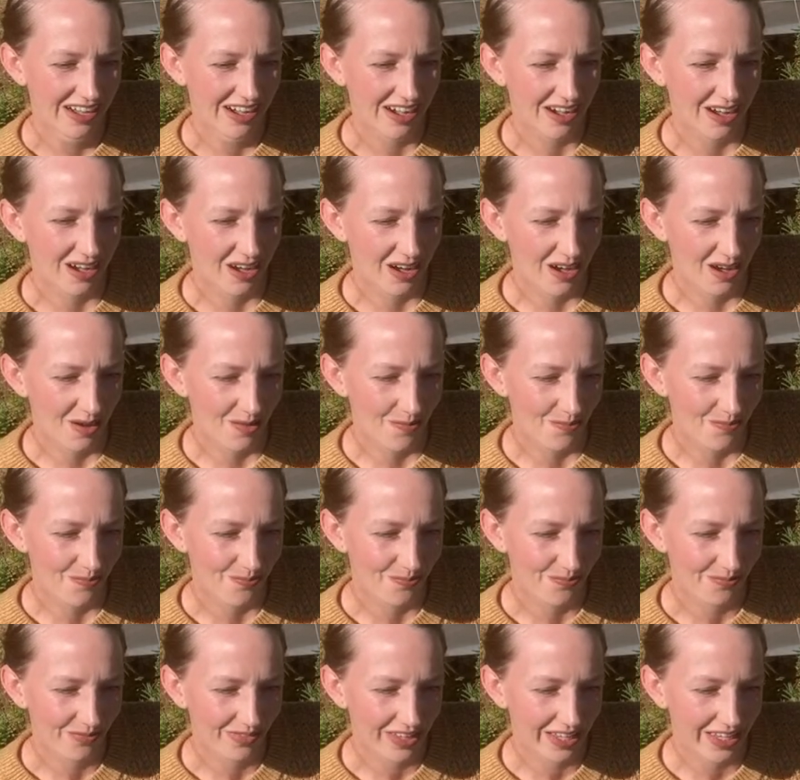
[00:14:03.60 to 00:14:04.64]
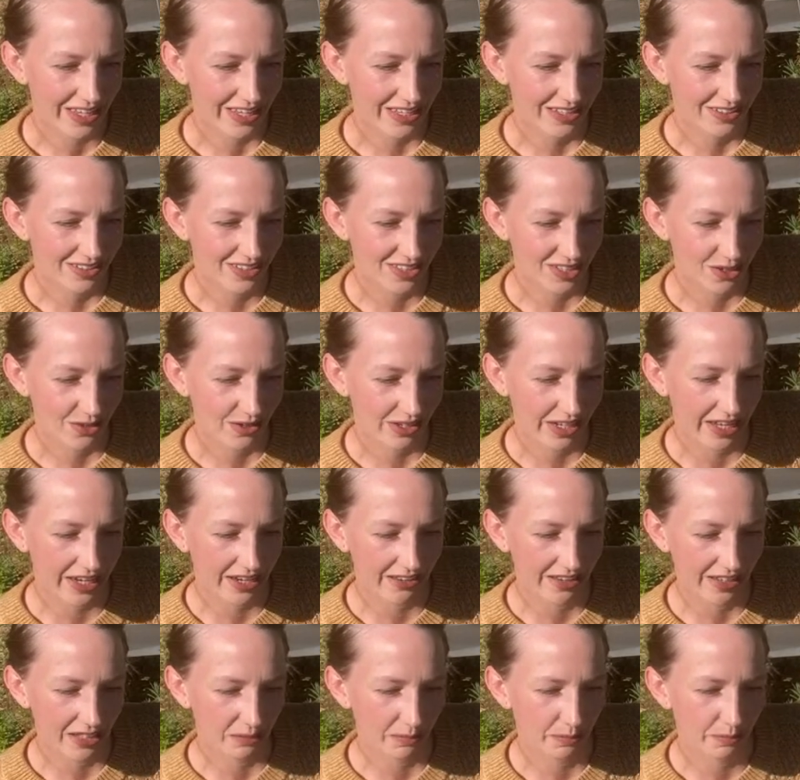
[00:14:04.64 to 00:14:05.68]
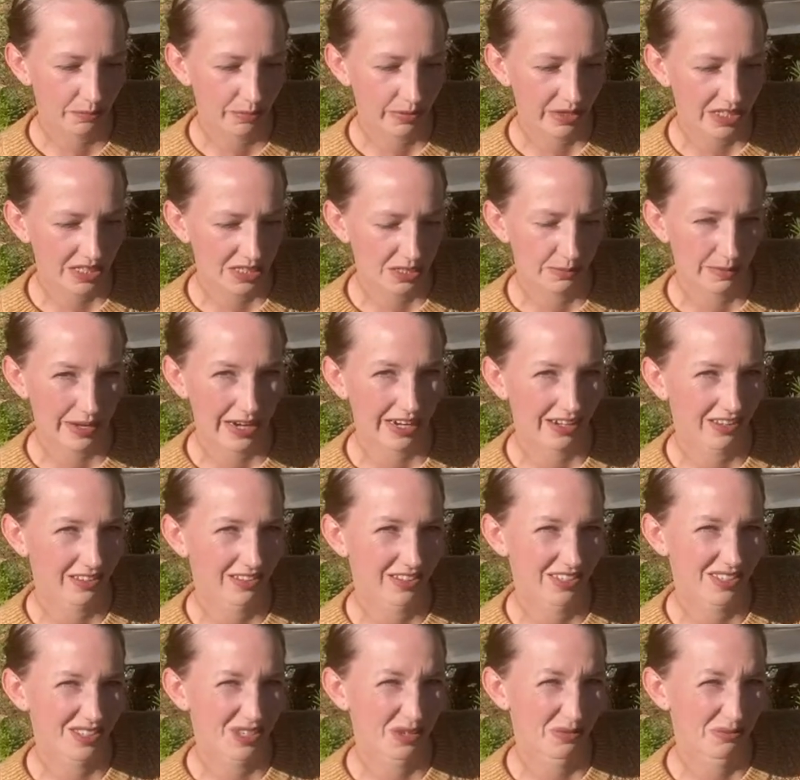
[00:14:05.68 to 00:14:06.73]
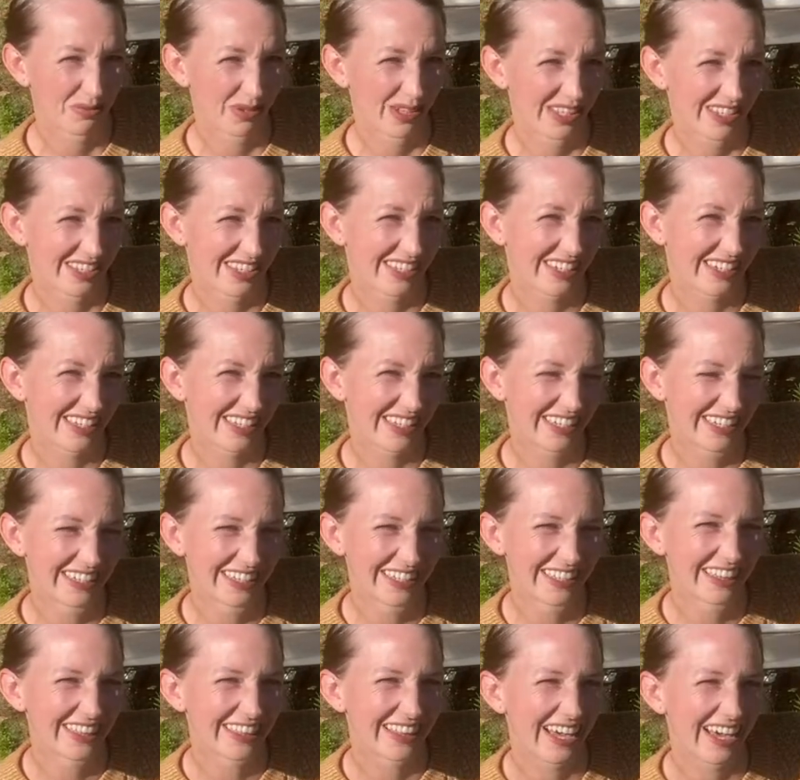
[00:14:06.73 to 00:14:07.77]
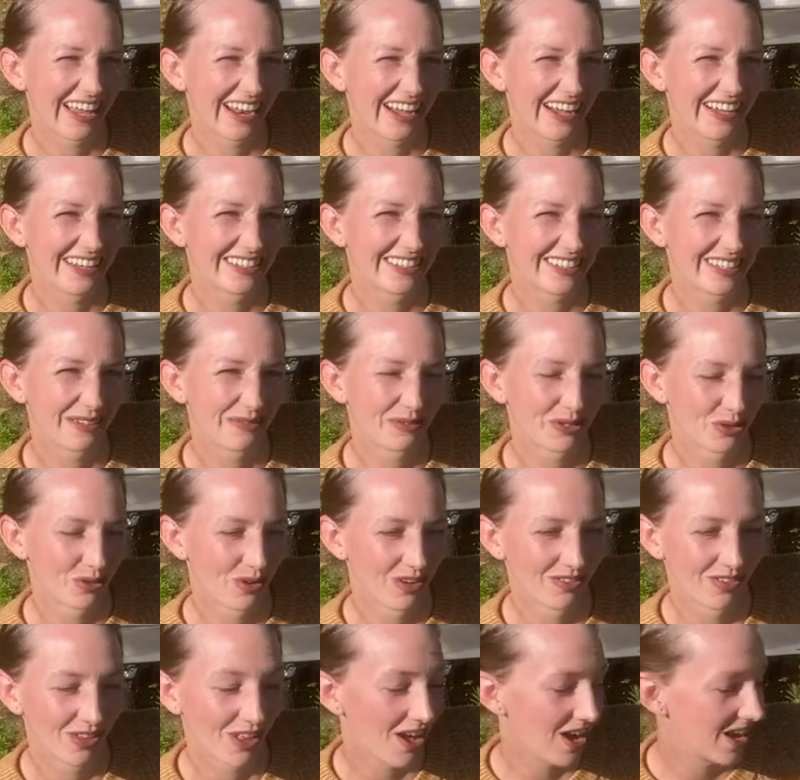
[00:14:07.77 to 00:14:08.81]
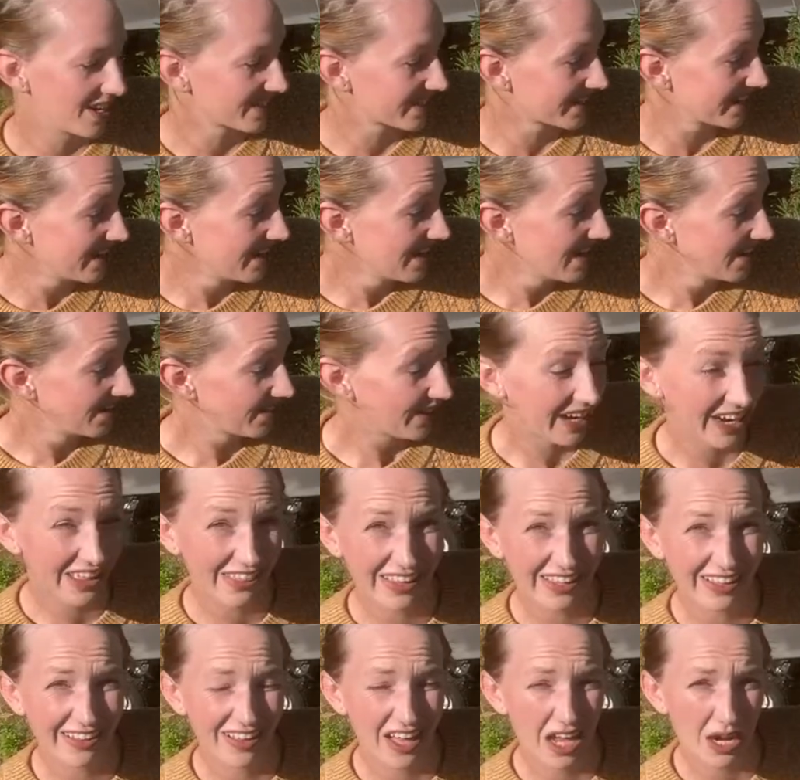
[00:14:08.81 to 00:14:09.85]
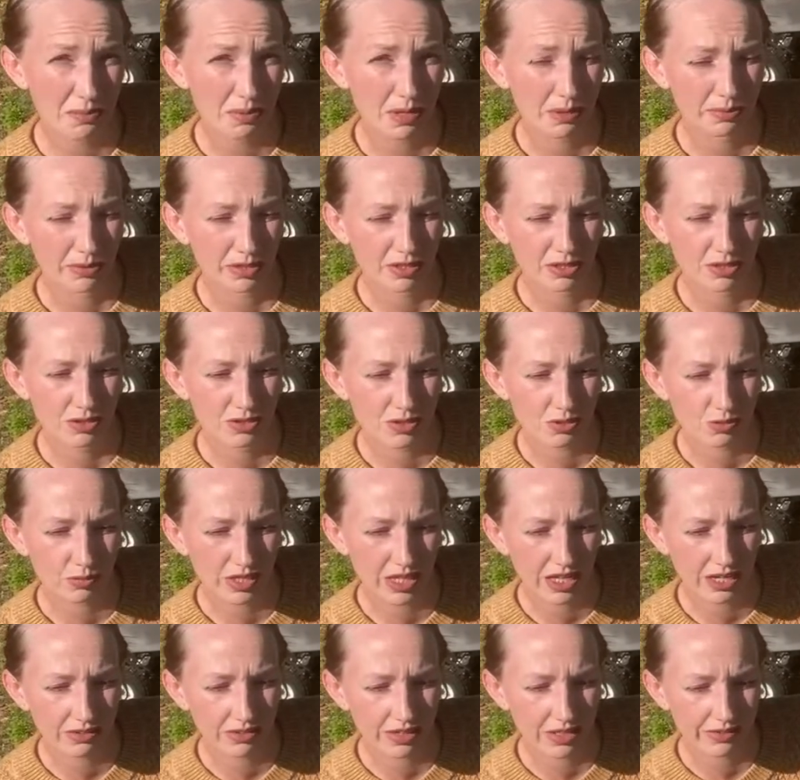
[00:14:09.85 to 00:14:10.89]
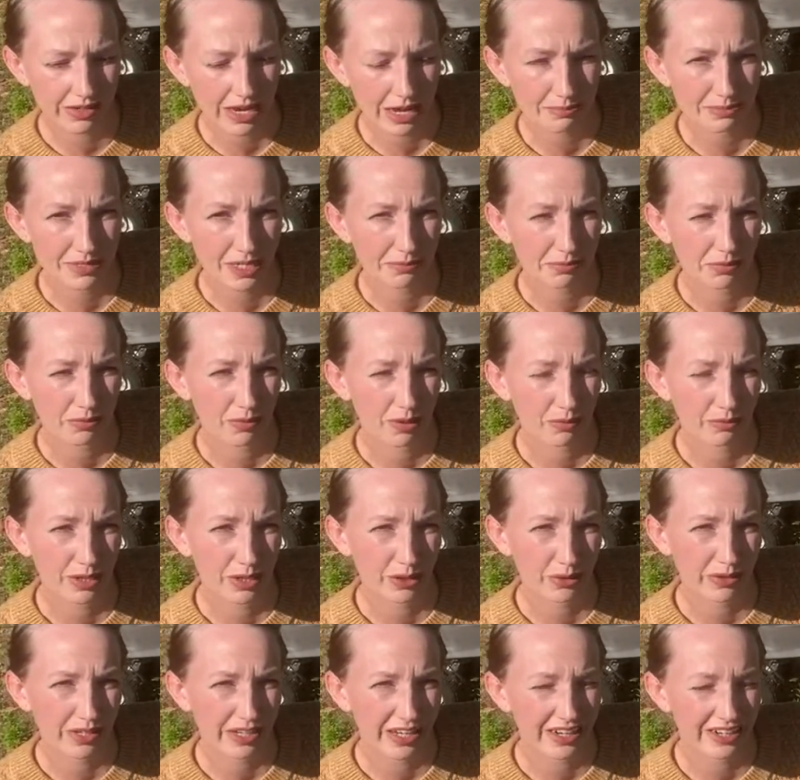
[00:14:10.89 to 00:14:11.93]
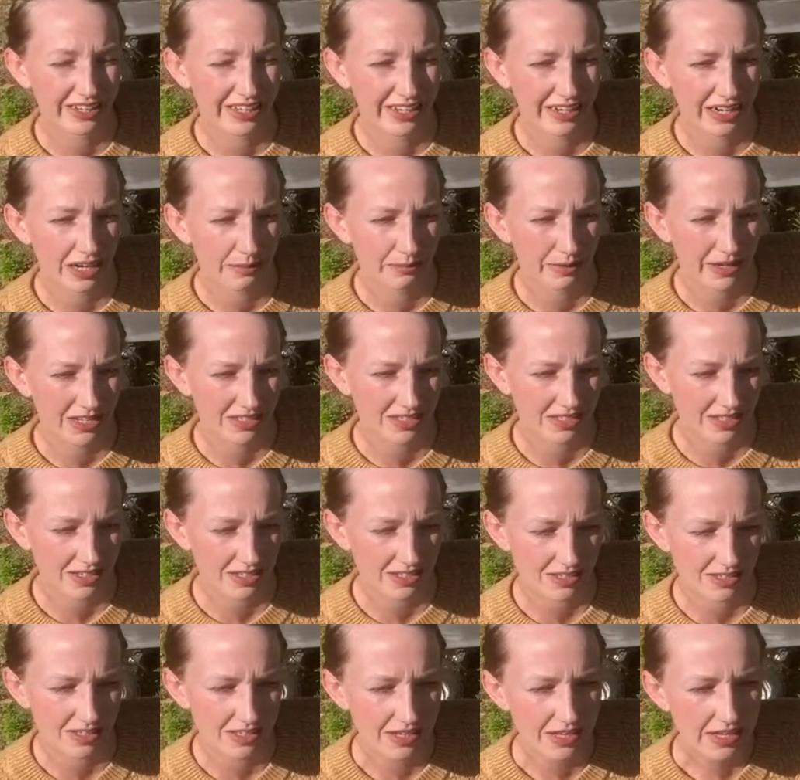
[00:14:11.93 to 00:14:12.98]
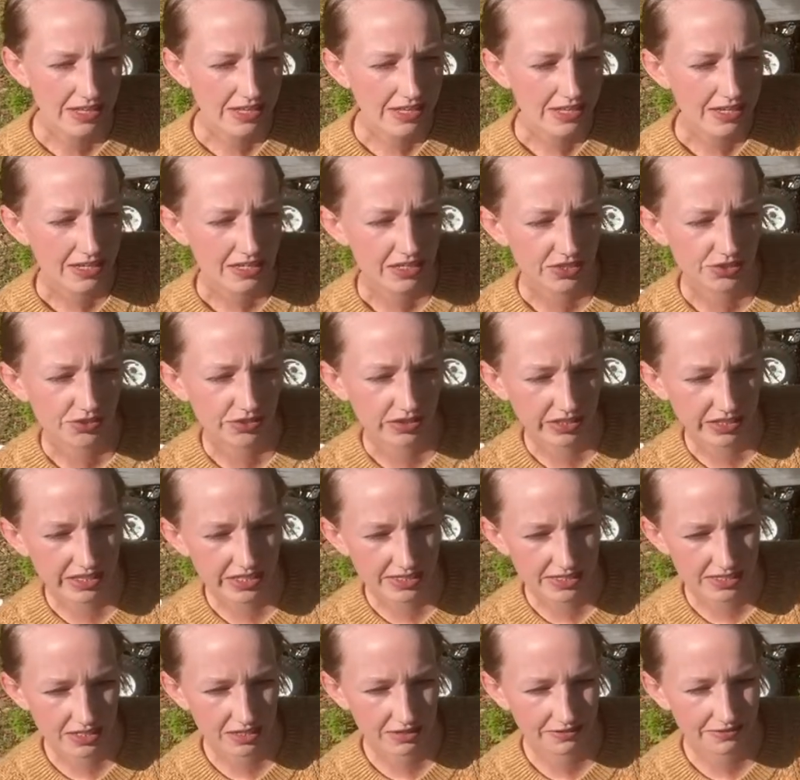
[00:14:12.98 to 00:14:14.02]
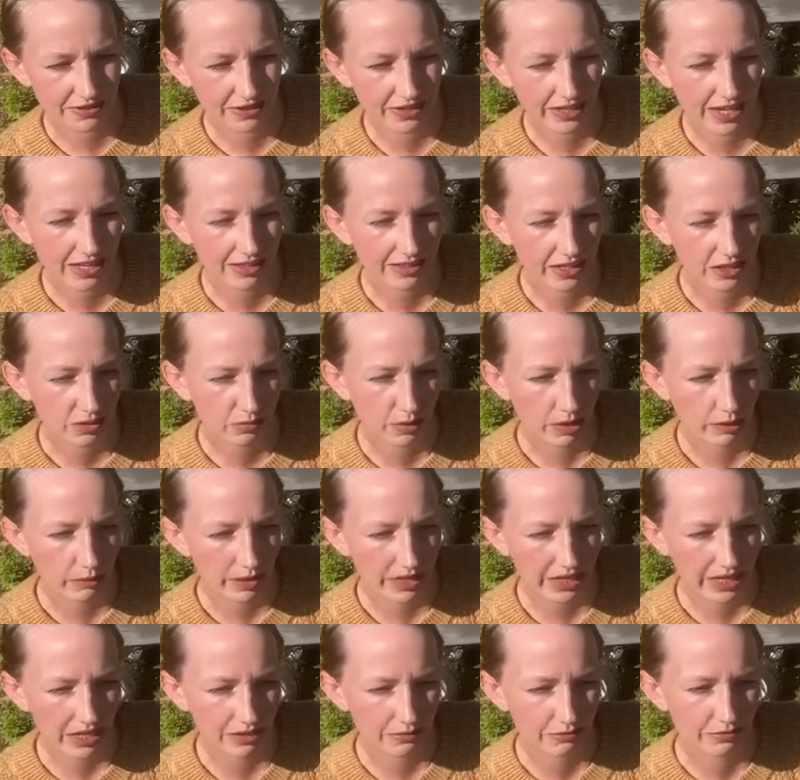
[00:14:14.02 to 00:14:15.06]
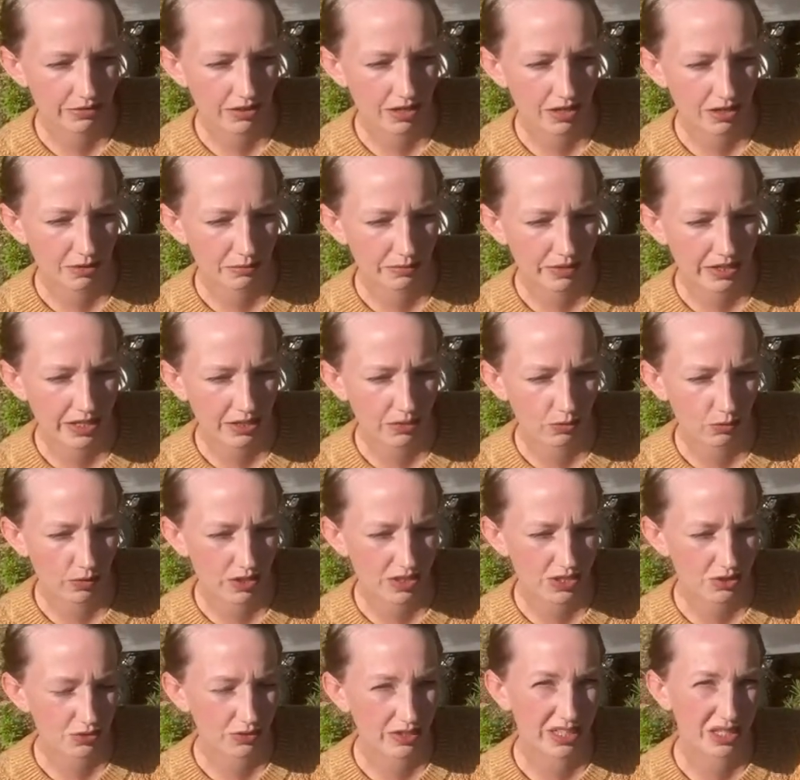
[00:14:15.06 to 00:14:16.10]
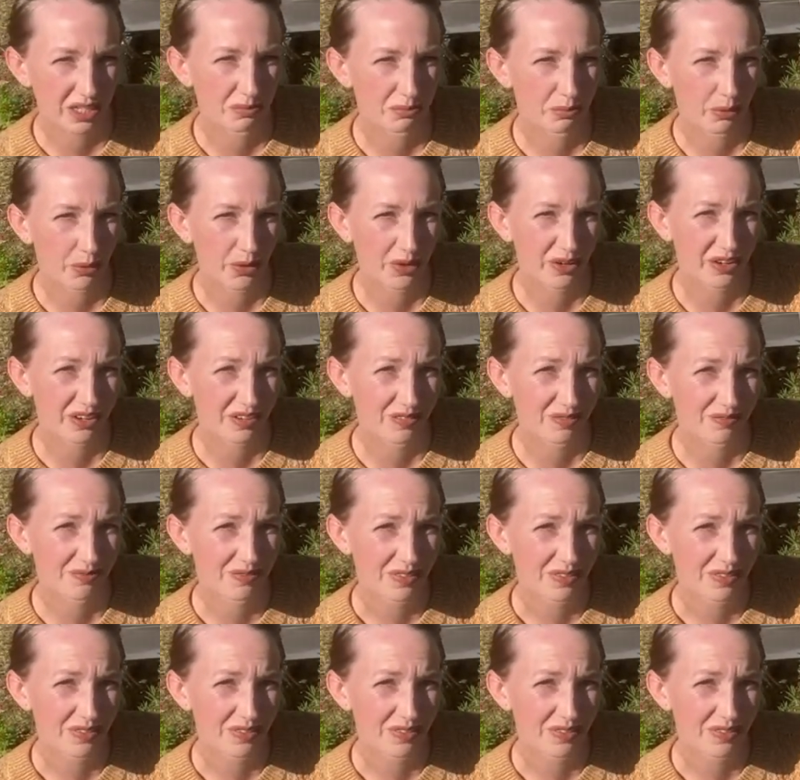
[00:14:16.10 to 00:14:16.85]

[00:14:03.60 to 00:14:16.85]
And so it kind of like brings back the simplicity that I seem to have lost, that I think a lot of people lose. We get really wrapped up in what we're doing on a day-to-day basis. It's really easy to forget like where we came from and what's really important,